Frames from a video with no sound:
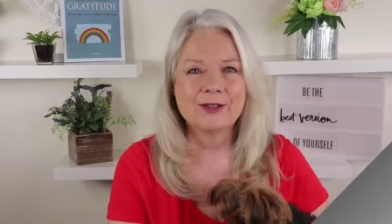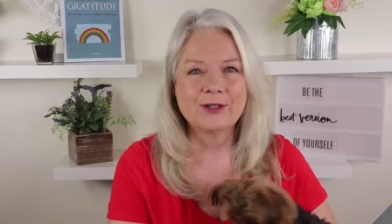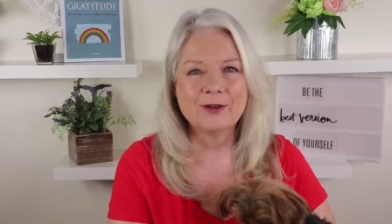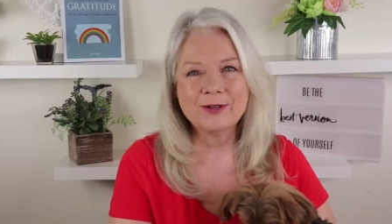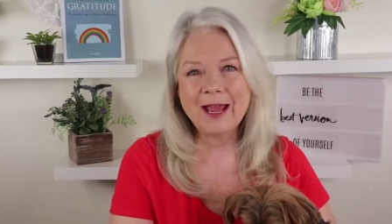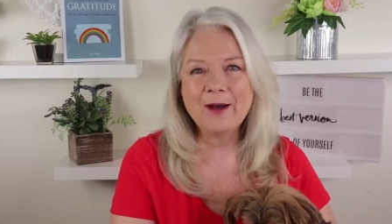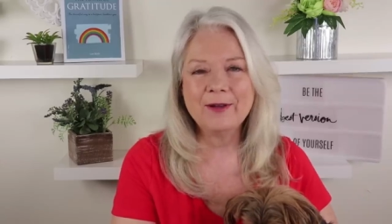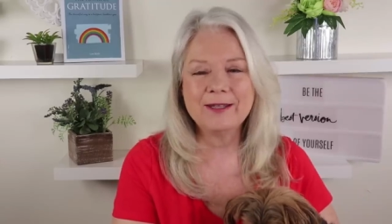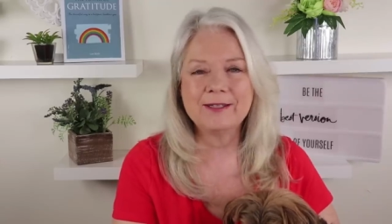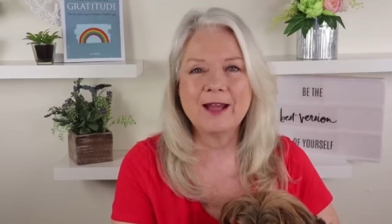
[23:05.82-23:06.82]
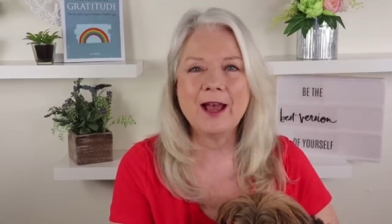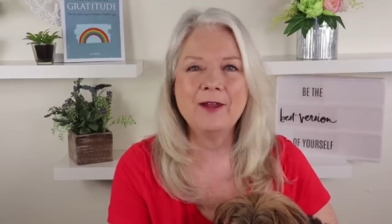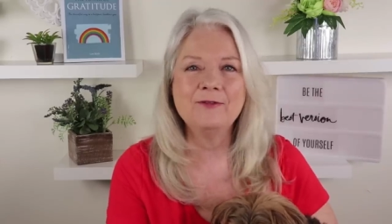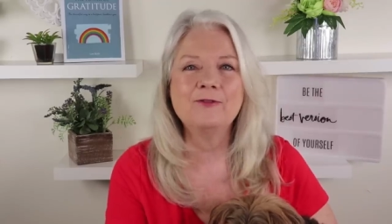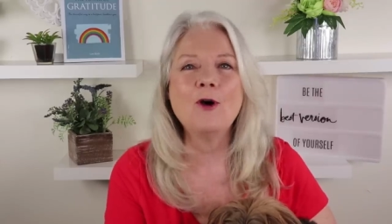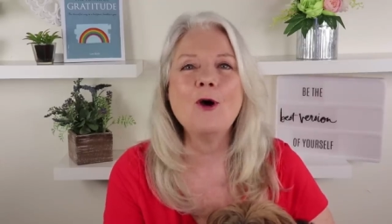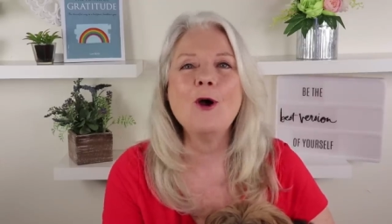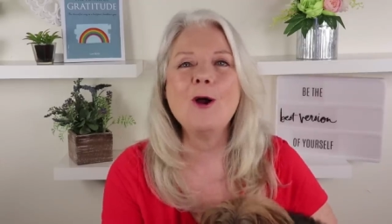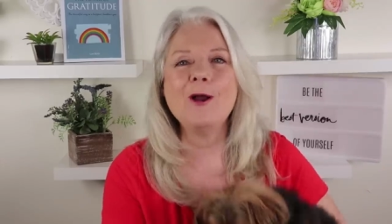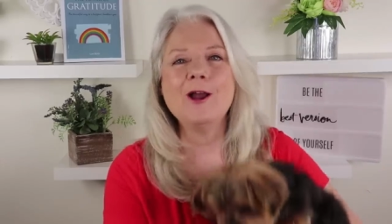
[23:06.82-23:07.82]
So now it's time for
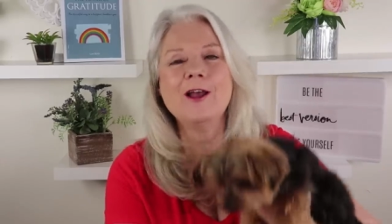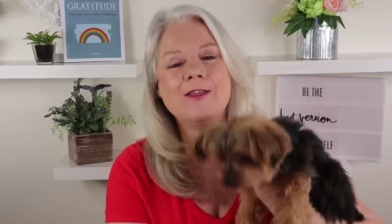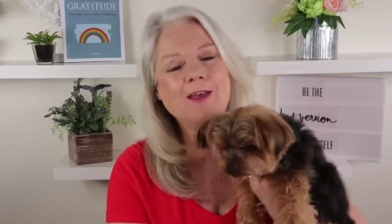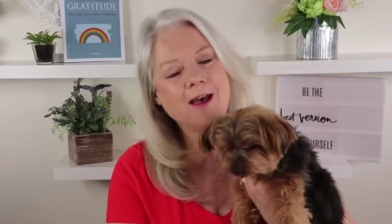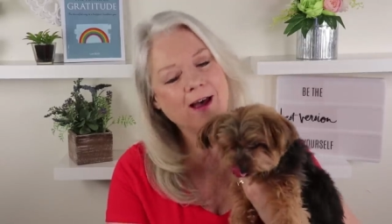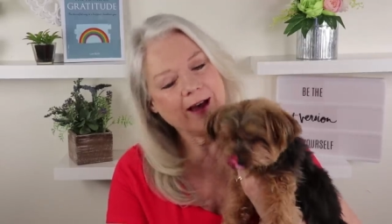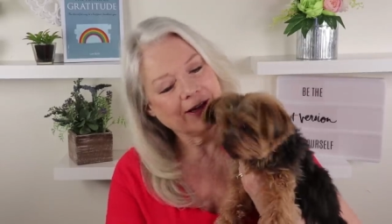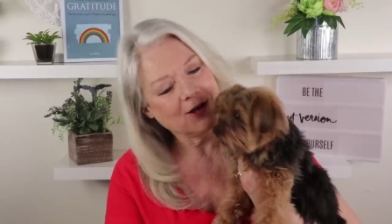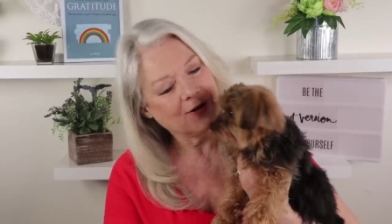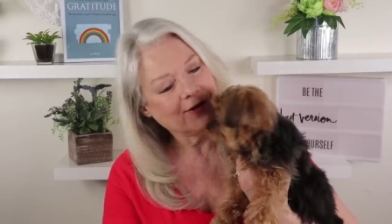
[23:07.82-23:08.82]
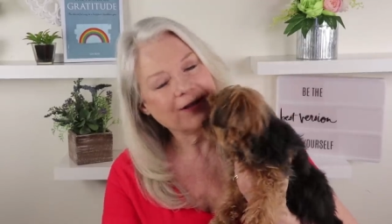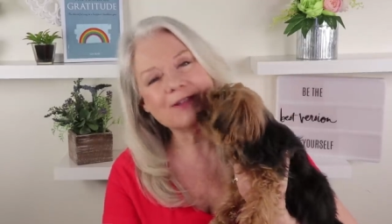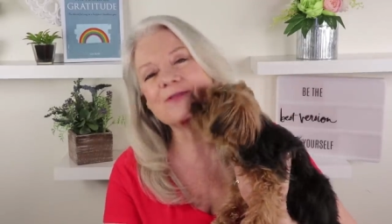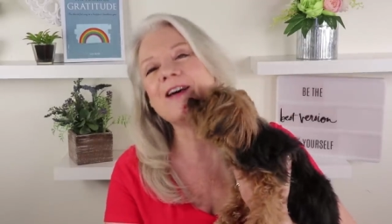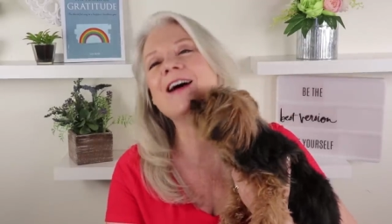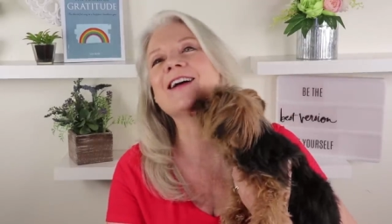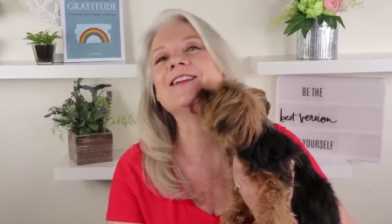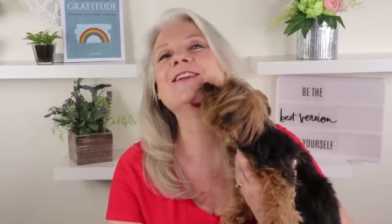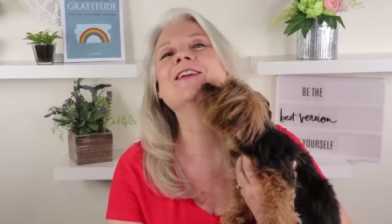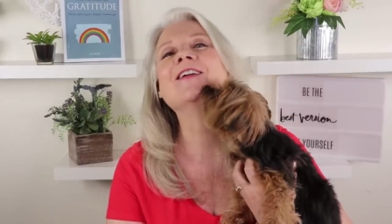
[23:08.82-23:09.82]
the cuteness
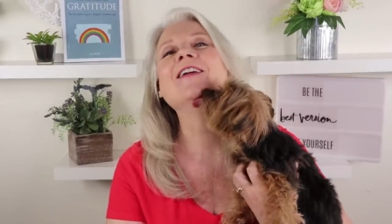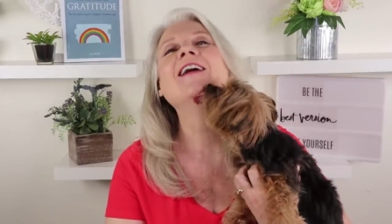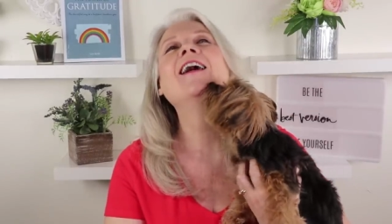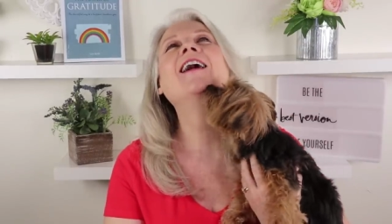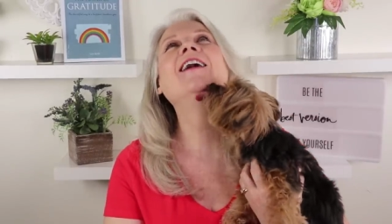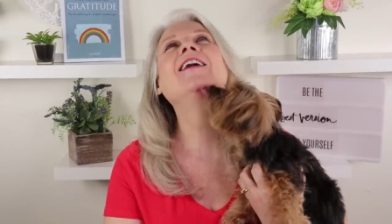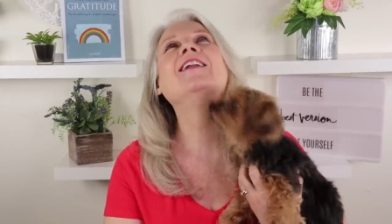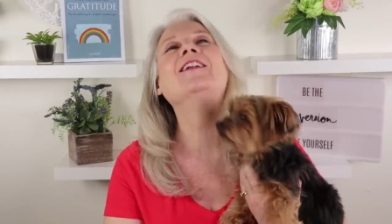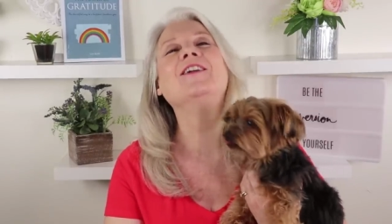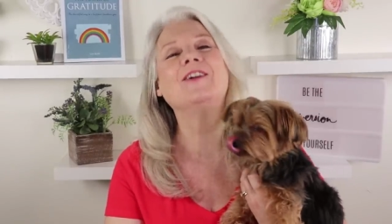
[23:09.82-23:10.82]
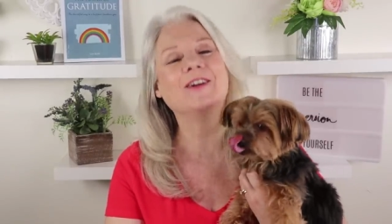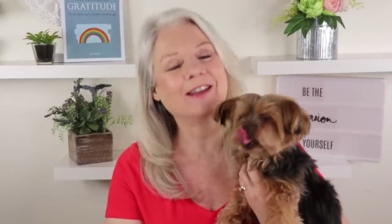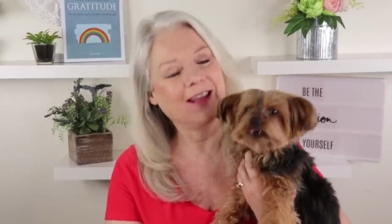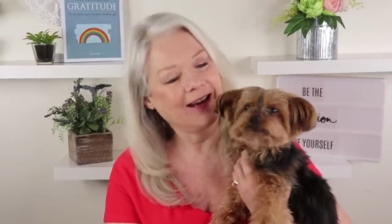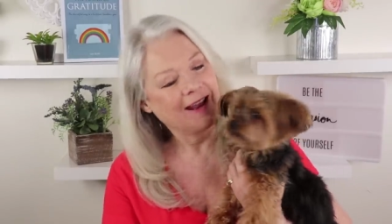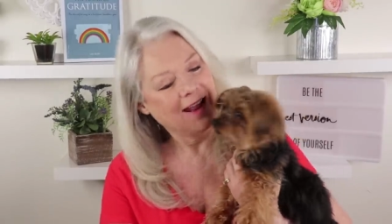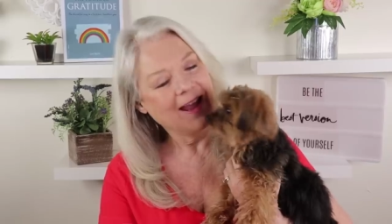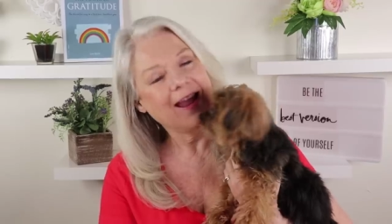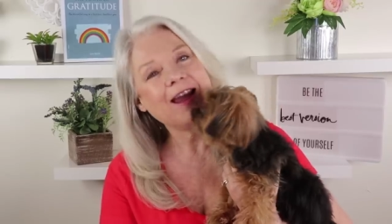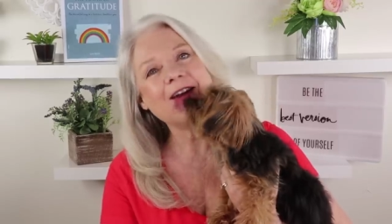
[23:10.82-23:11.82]
factor, our little hurricane.
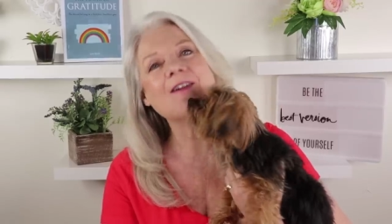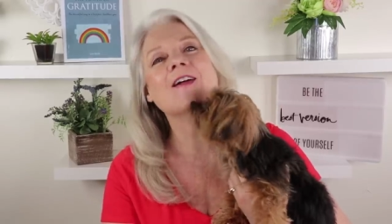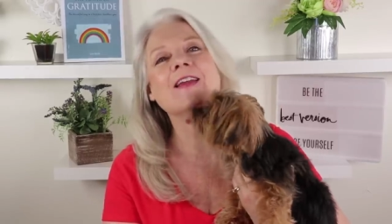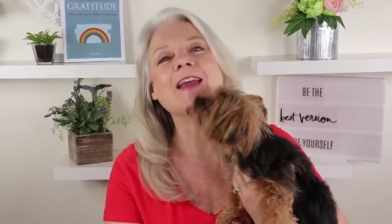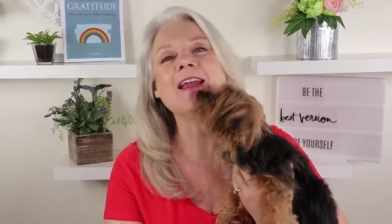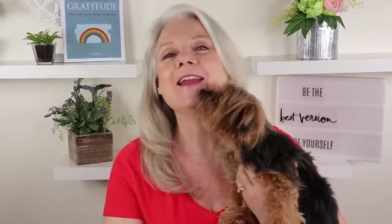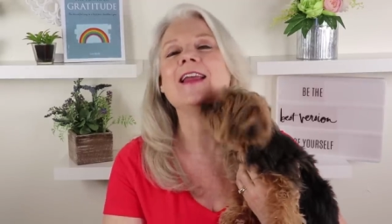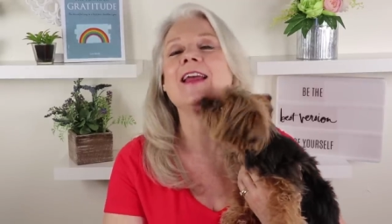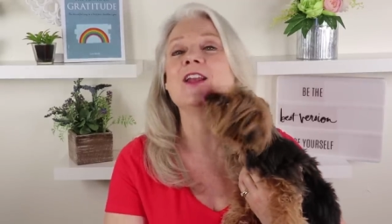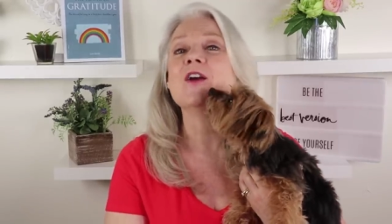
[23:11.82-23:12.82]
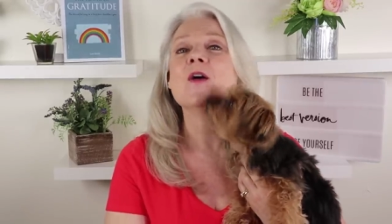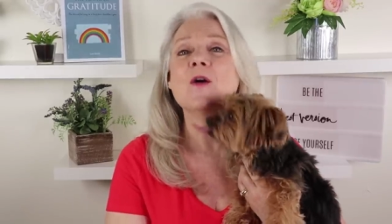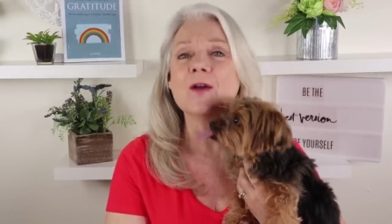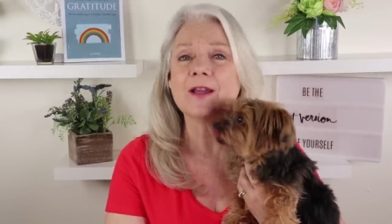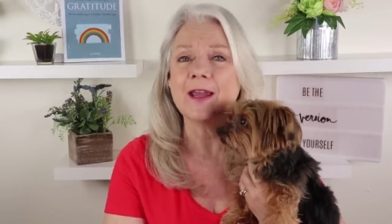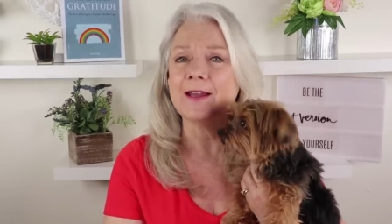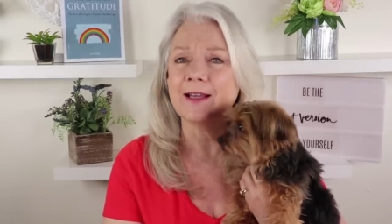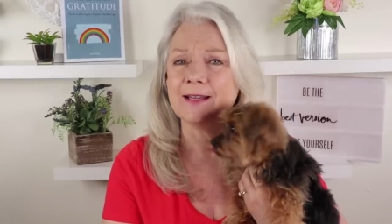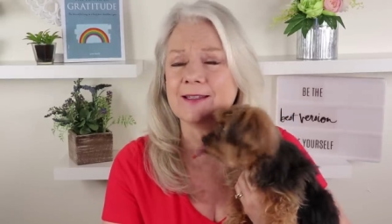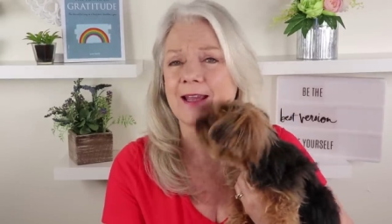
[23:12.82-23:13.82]
Hey, hurricane. And hurricane
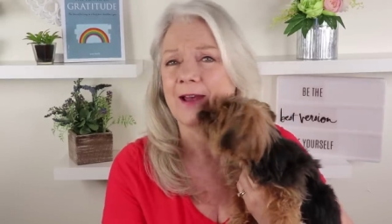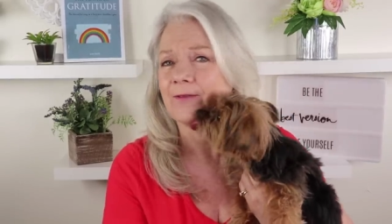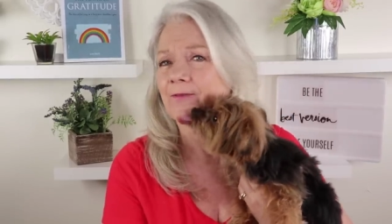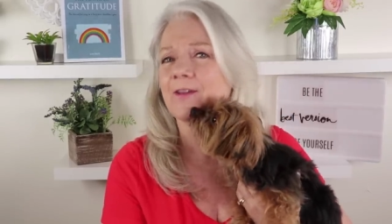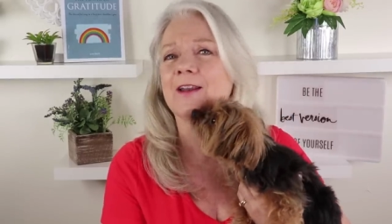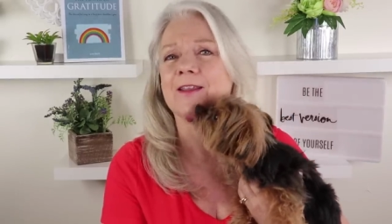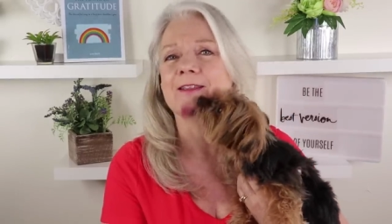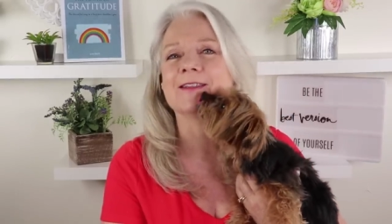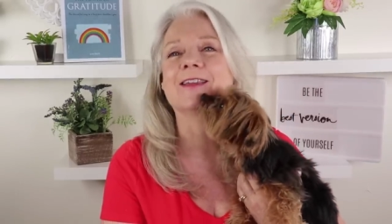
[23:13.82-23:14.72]
likes to have fun in the